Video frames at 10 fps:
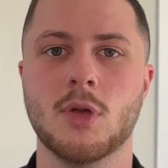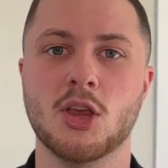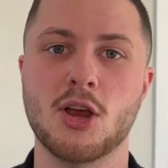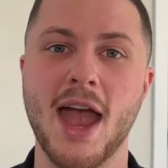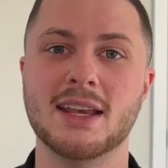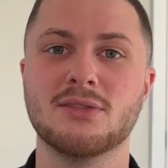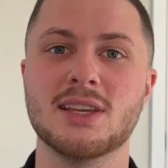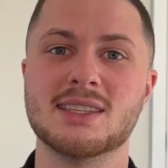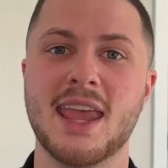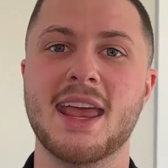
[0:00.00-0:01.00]
You're actively
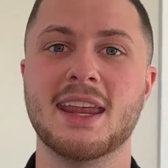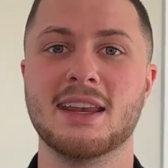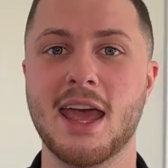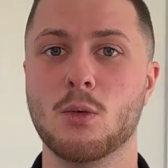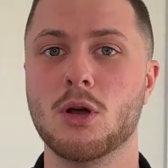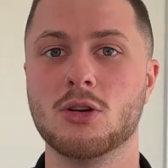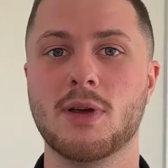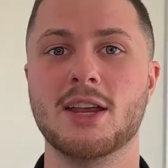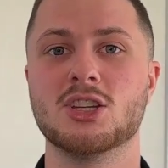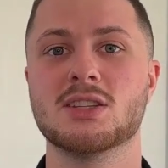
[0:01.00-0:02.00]
scanning network
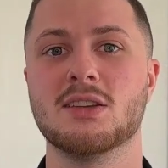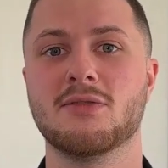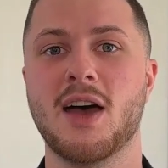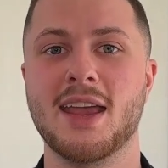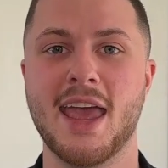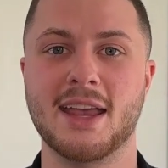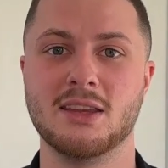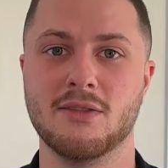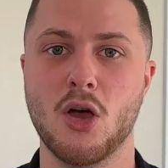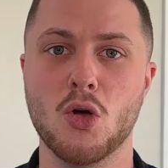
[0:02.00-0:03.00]
ranges to find
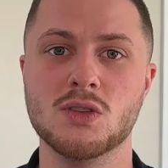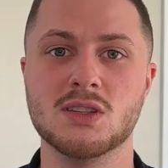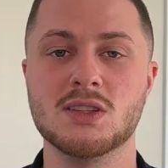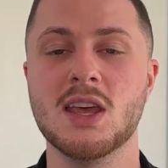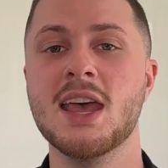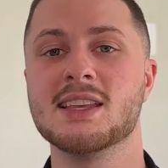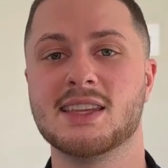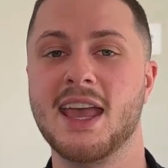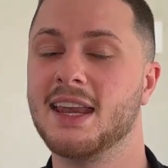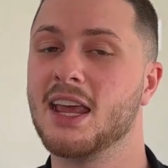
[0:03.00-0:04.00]
active hosts,
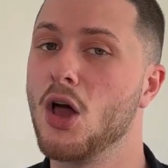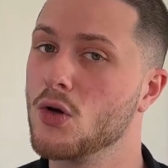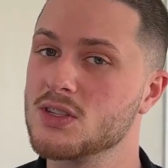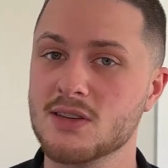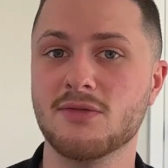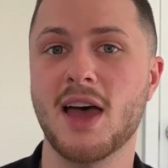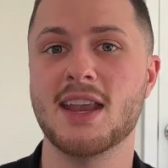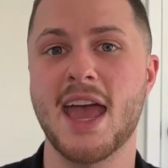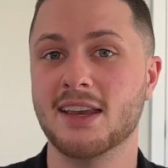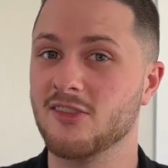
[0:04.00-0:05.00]
scanning hosts to find
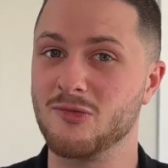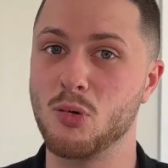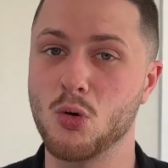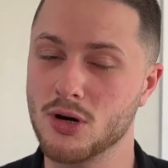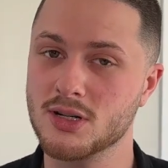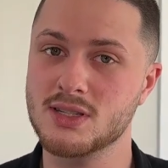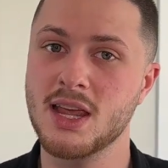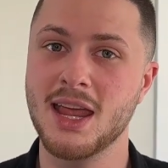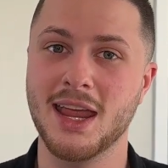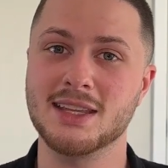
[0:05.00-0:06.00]
active ports,
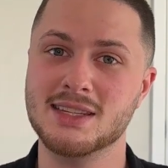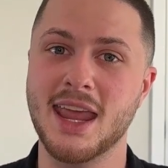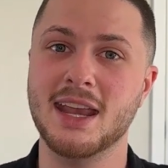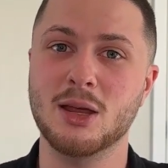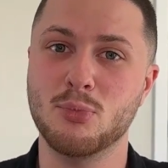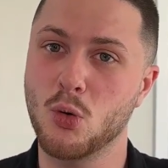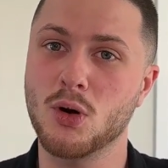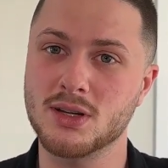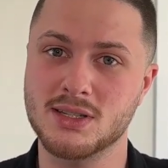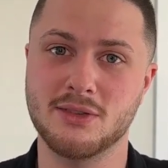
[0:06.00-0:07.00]
and scanning
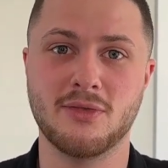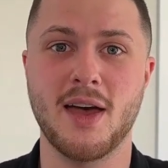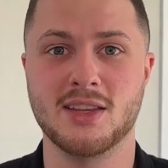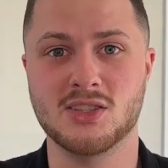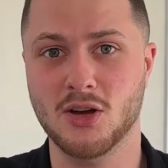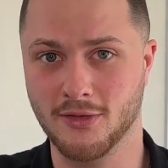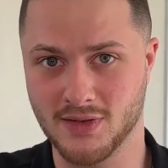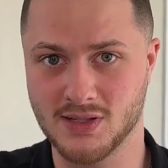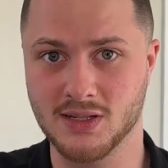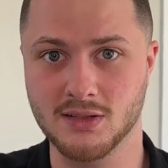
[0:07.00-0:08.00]
ports to find
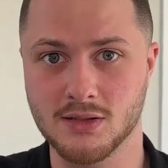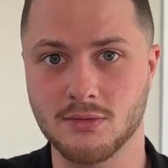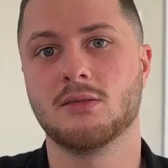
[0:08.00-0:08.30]
services.